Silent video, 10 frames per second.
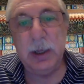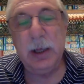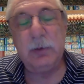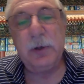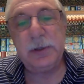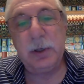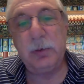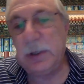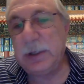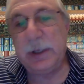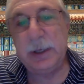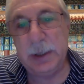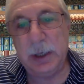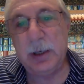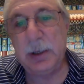and was originally
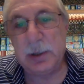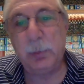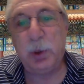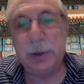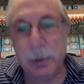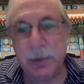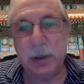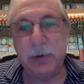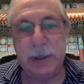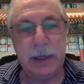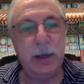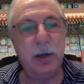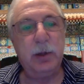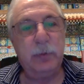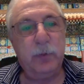intended as a preliminary
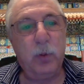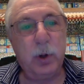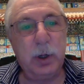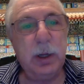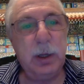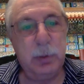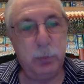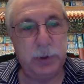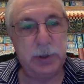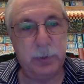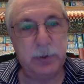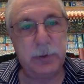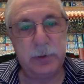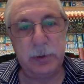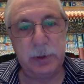data for Principles
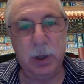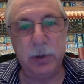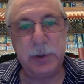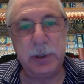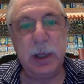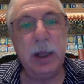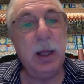of Sociology,